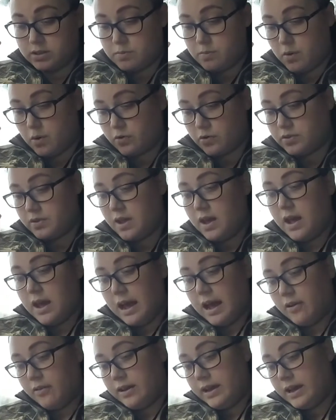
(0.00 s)
are the most.
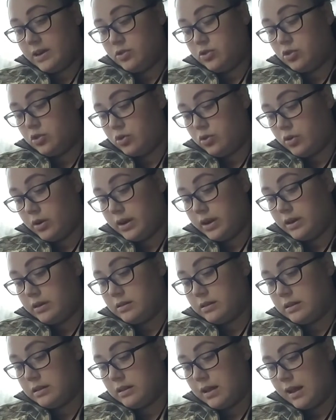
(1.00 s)
I only had 2
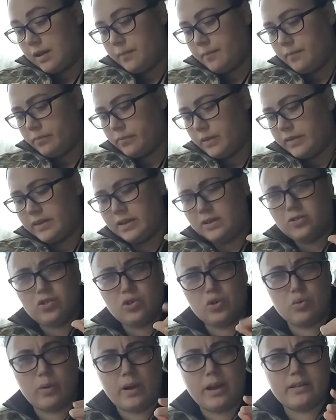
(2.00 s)
greens and, like, I think
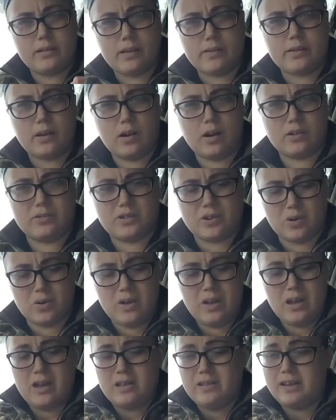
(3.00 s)
2 reds, I think,
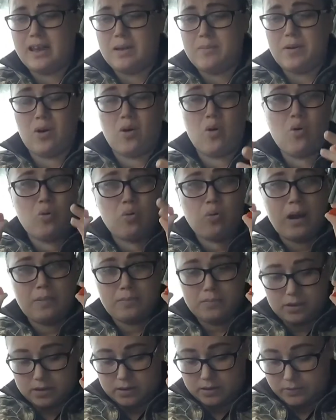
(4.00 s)
also. They gave me a whole
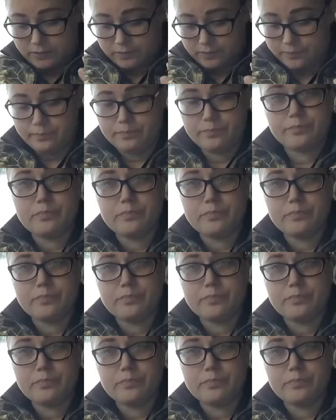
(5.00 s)
crap ton of